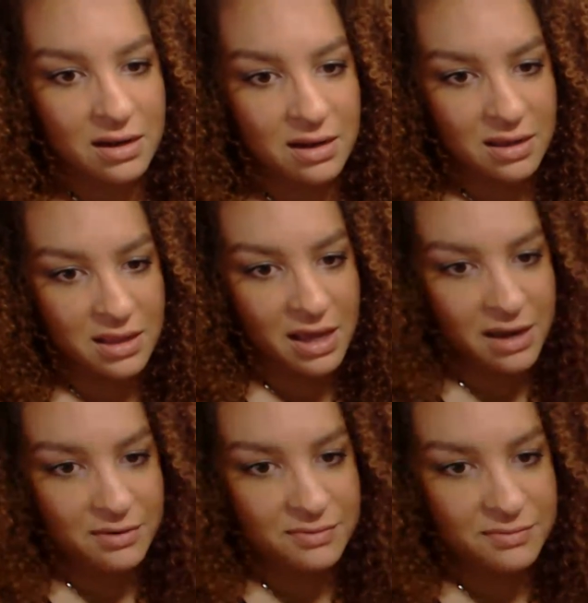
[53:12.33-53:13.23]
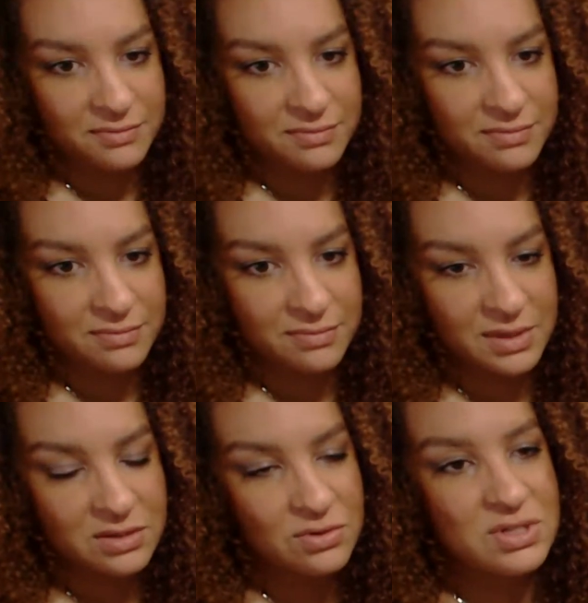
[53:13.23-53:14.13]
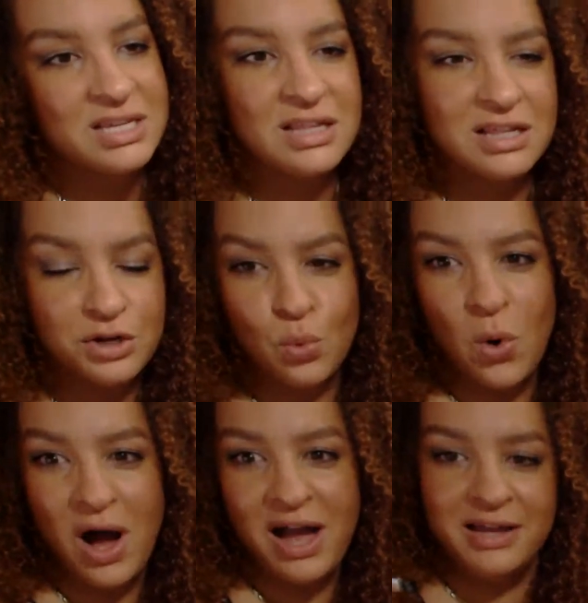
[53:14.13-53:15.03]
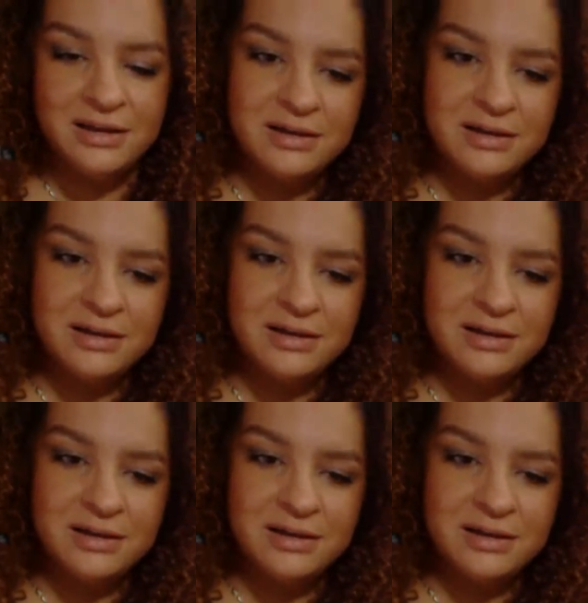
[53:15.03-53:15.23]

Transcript: Like that. So it's like the letter Y.